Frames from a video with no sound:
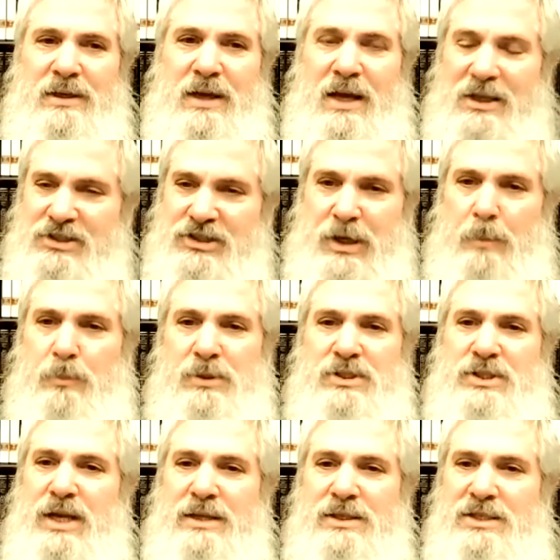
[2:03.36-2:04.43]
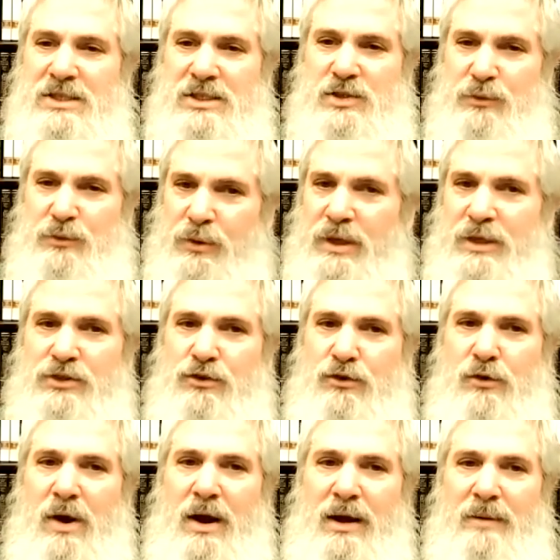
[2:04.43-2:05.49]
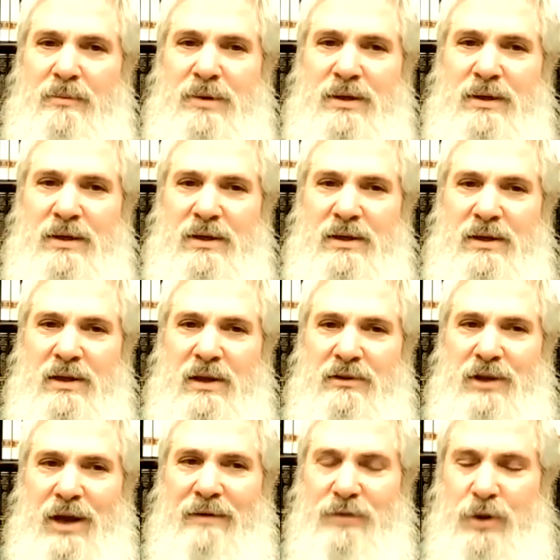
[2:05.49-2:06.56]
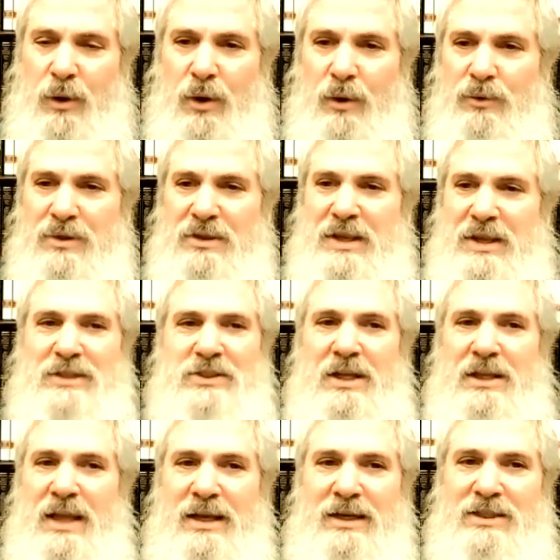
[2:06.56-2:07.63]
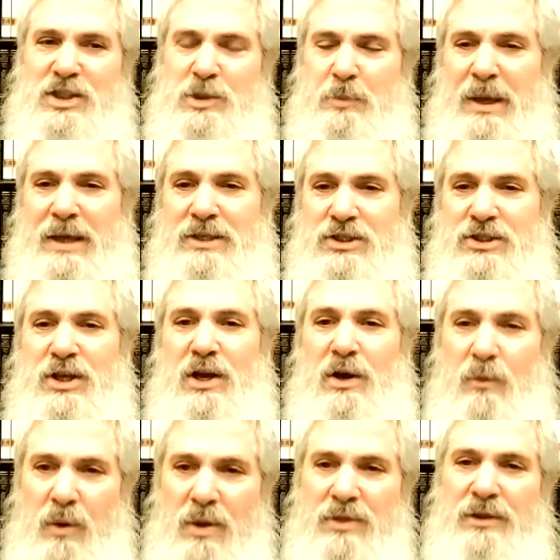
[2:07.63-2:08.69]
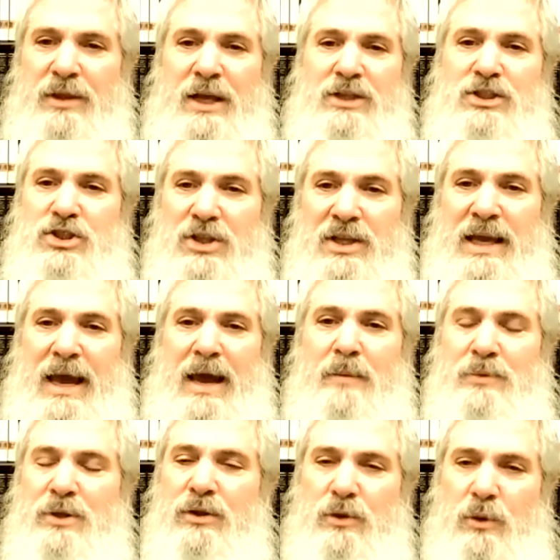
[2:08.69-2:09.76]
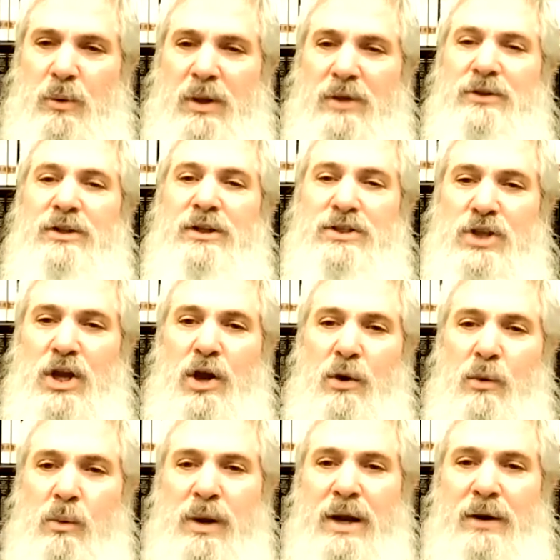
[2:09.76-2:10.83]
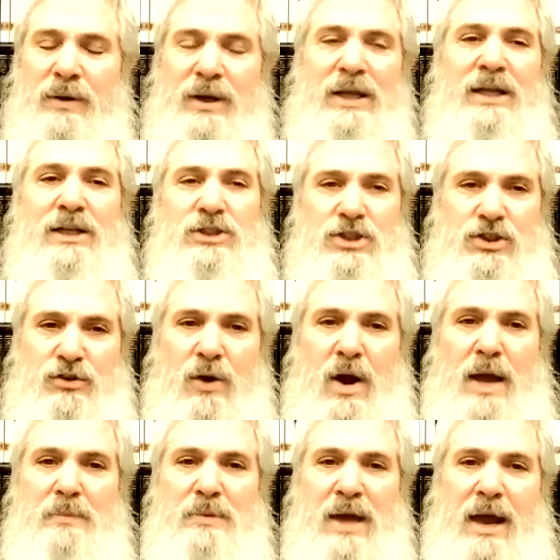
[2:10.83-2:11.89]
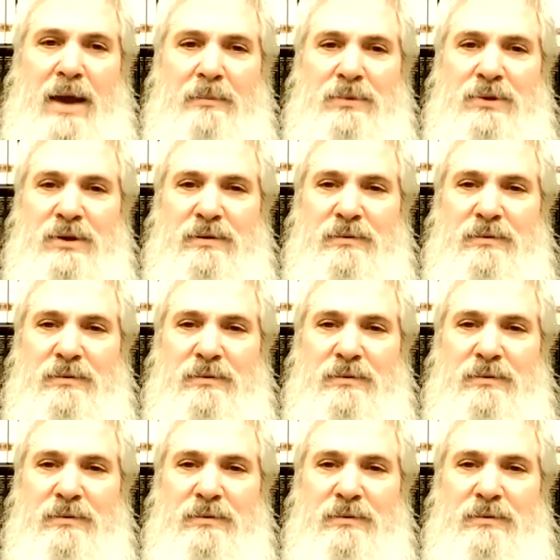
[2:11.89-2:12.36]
a separate census for each tribe, to have their own designated space when the nation camped in the wilderness, where each tribe camped.